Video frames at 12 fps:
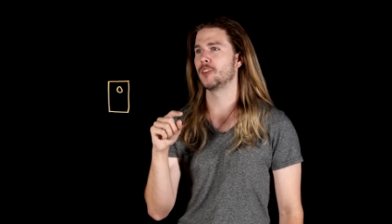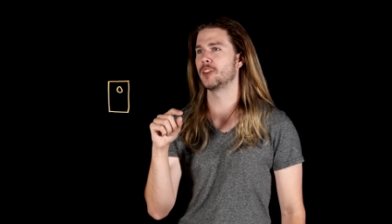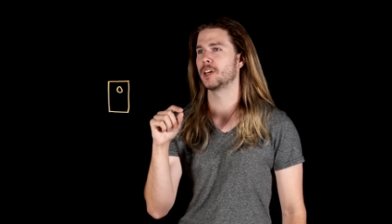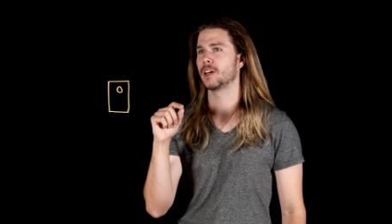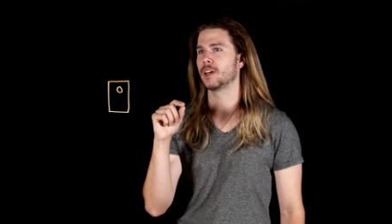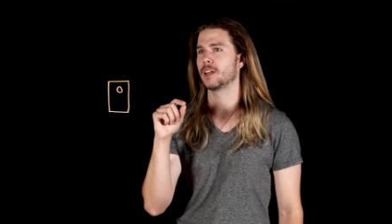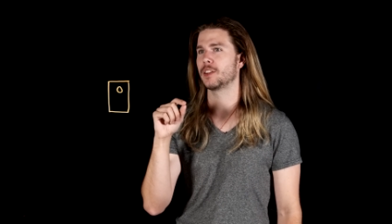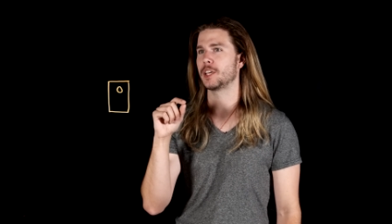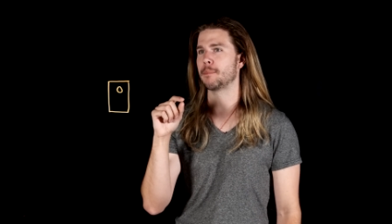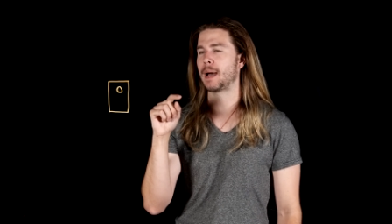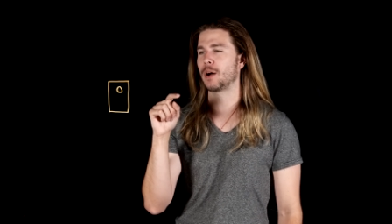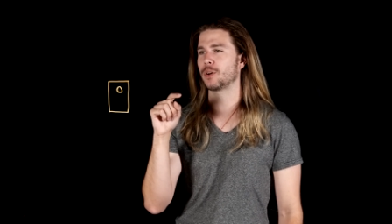The,
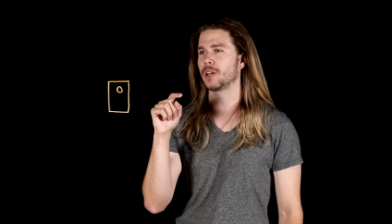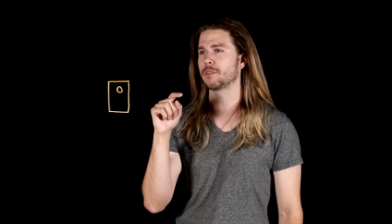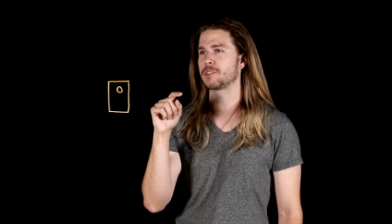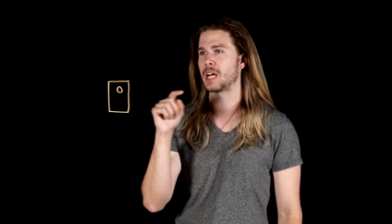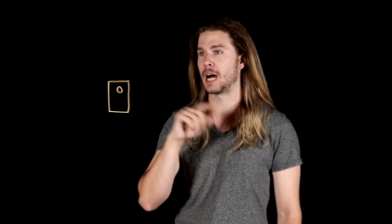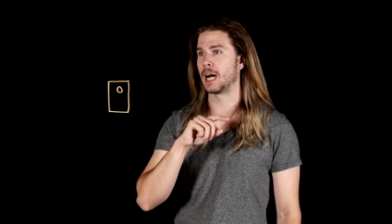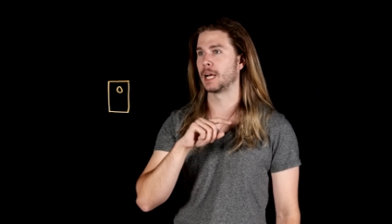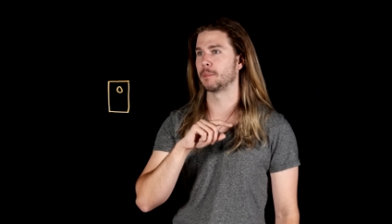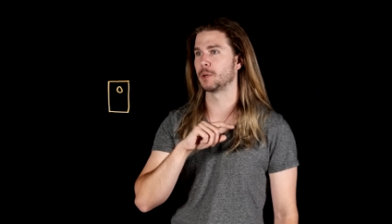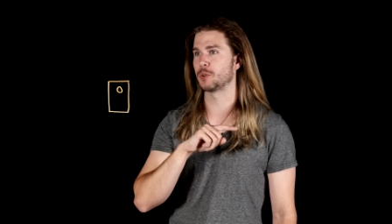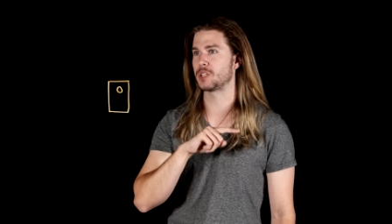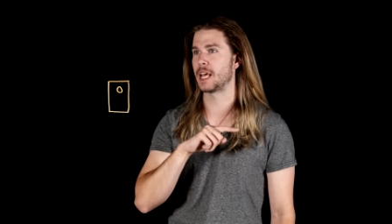the amount of
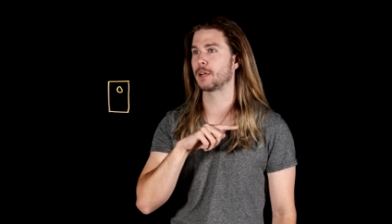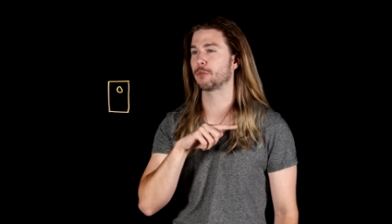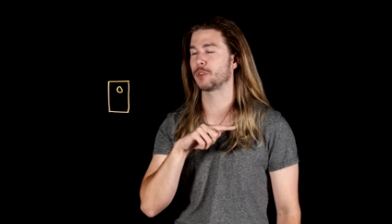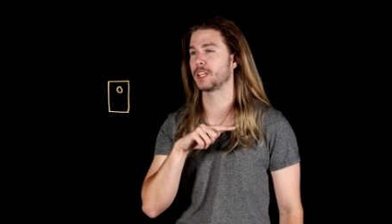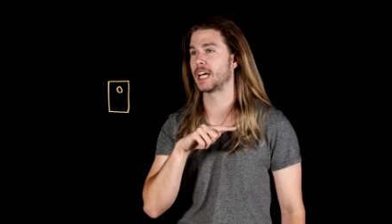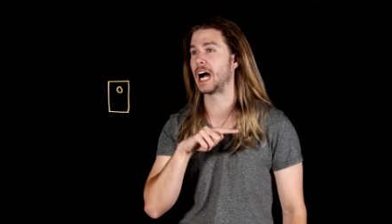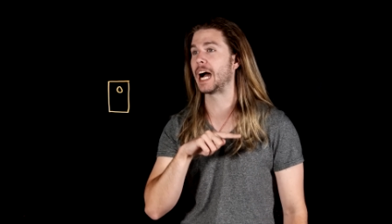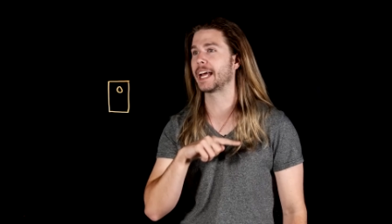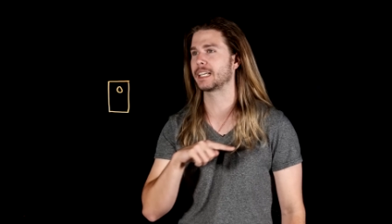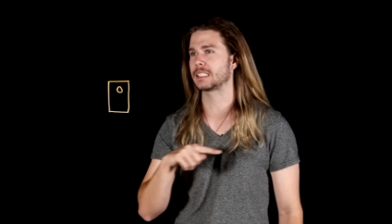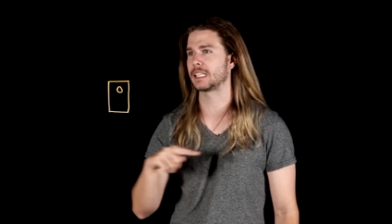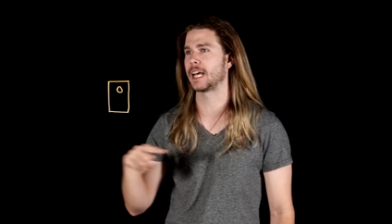time it would take for the
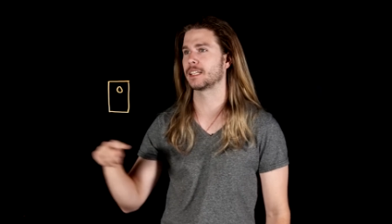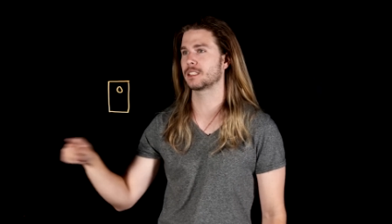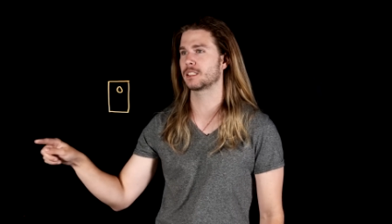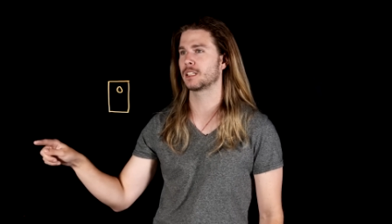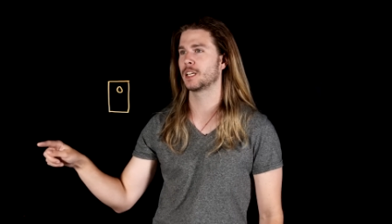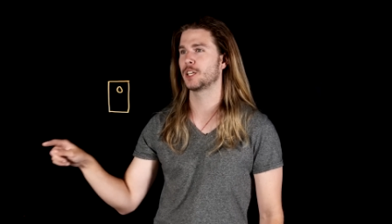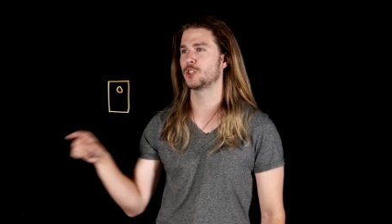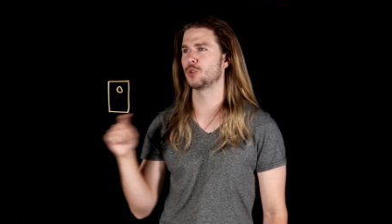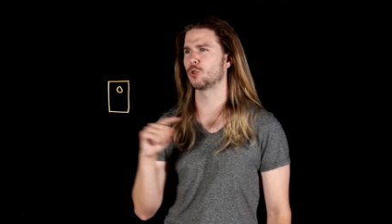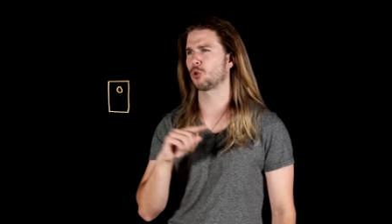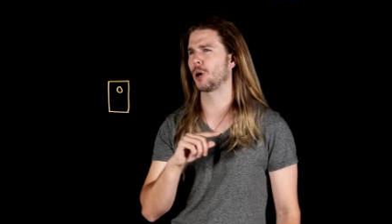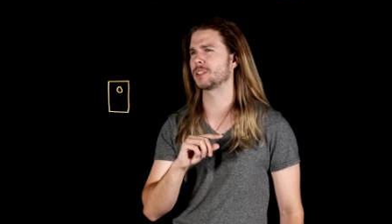ISS
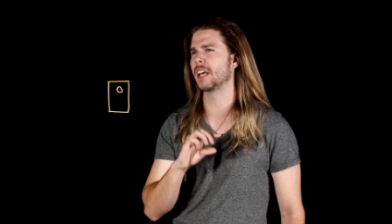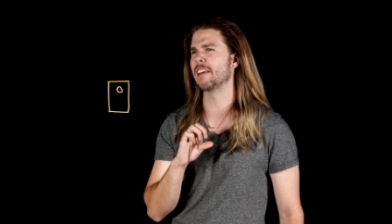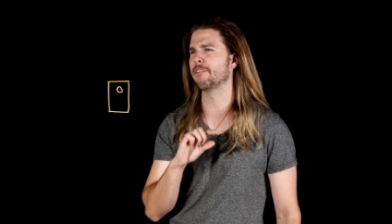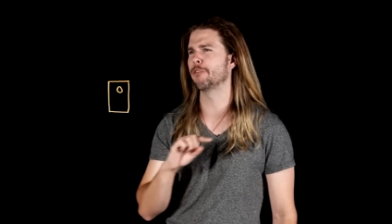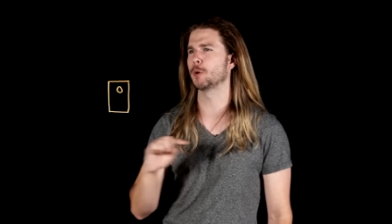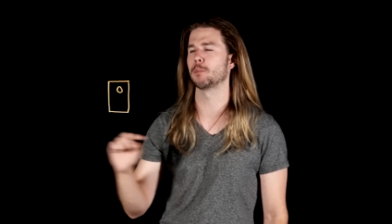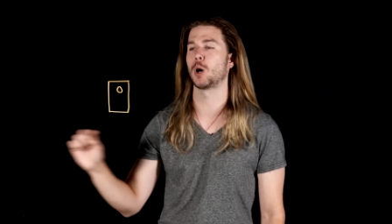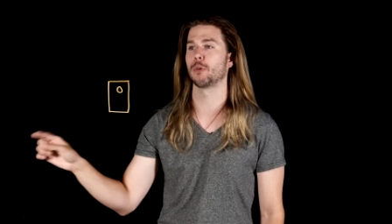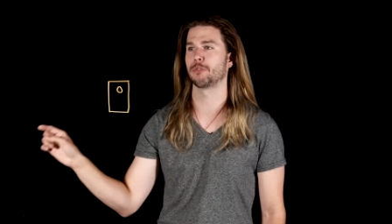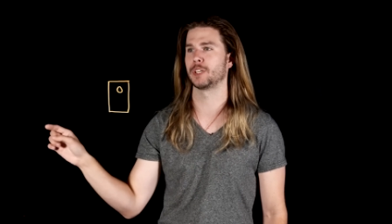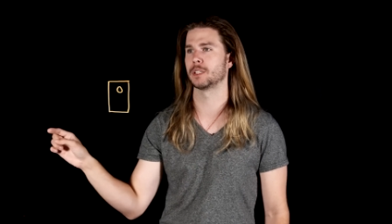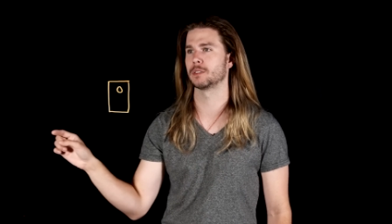to cross a
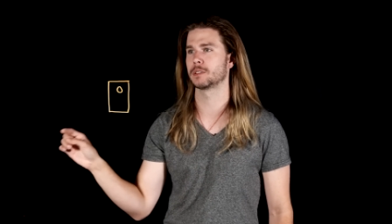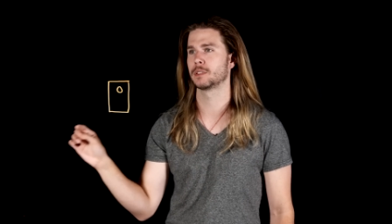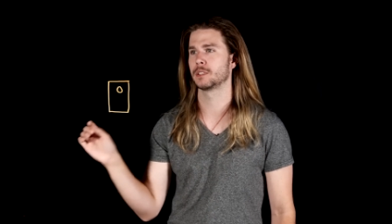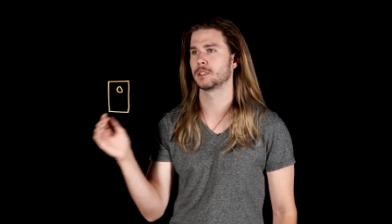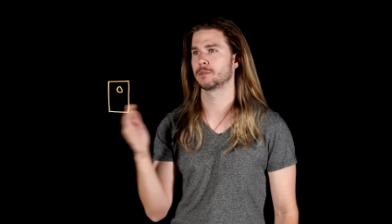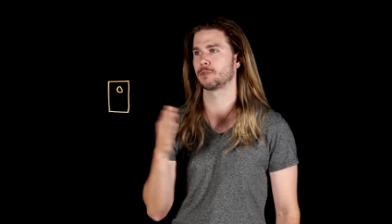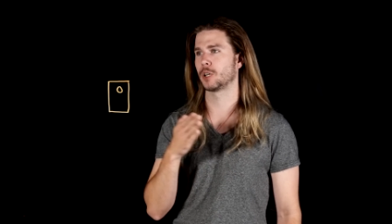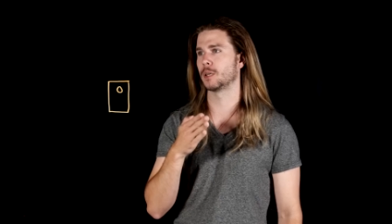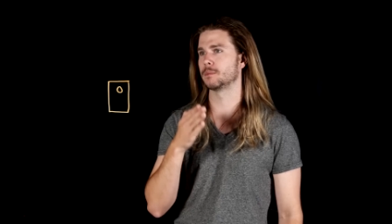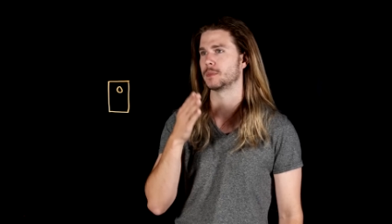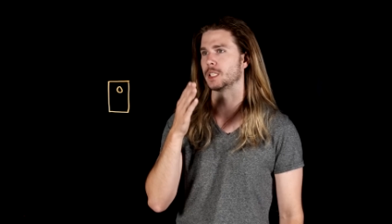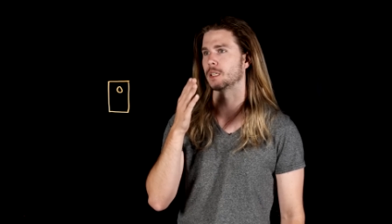football field
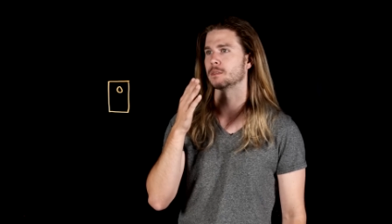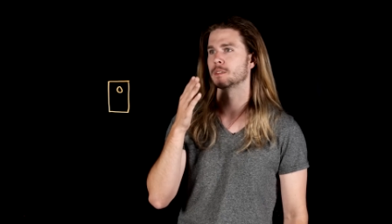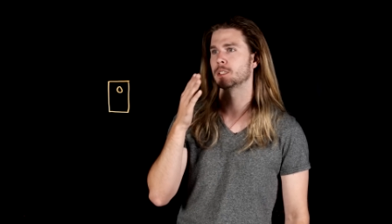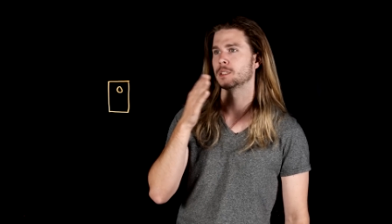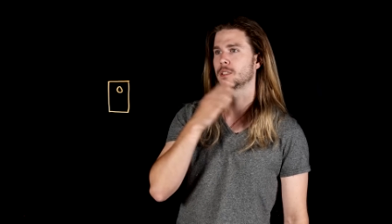from, you know,